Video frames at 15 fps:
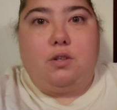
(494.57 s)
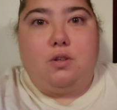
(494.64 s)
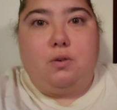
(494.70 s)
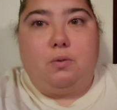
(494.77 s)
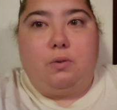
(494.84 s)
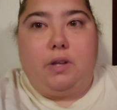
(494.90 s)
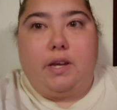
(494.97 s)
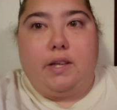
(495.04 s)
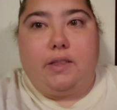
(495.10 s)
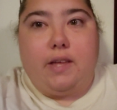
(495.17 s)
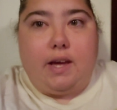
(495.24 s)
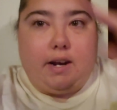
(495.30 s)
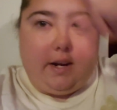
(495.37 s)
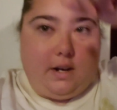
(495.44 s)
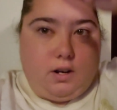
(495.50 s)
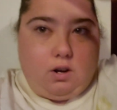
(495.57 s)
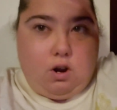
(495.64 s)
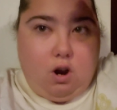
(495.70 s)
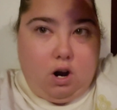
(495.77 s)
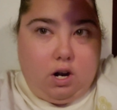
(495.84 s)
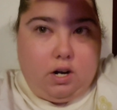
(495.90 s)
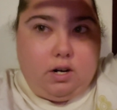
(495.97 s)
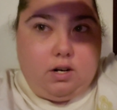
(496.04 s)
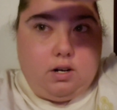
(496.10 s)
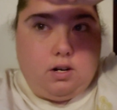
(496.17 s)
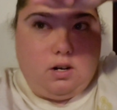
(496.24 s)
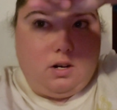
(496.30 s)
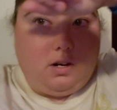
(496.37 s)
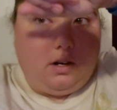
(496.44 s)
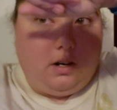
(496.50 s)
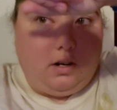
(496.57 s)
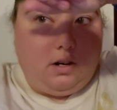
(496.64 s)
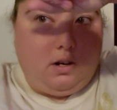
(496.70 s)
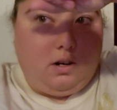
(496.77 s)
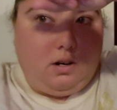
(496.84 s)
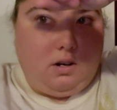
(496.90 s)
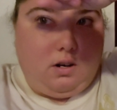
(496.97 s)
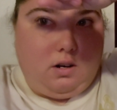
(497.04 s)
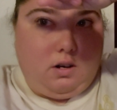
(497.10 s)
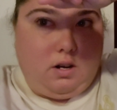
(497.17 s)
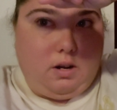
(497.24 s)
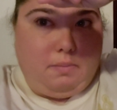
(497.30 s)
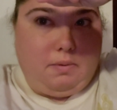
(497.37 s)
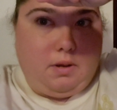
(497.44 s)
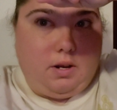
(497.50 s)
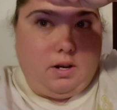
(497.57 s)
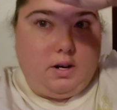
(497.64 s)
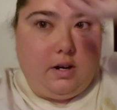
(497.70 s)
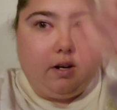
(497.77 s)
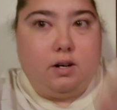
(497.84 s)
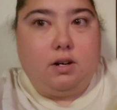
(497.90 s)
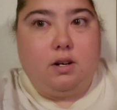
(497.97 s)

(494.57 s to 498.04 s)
to link that in a card up here.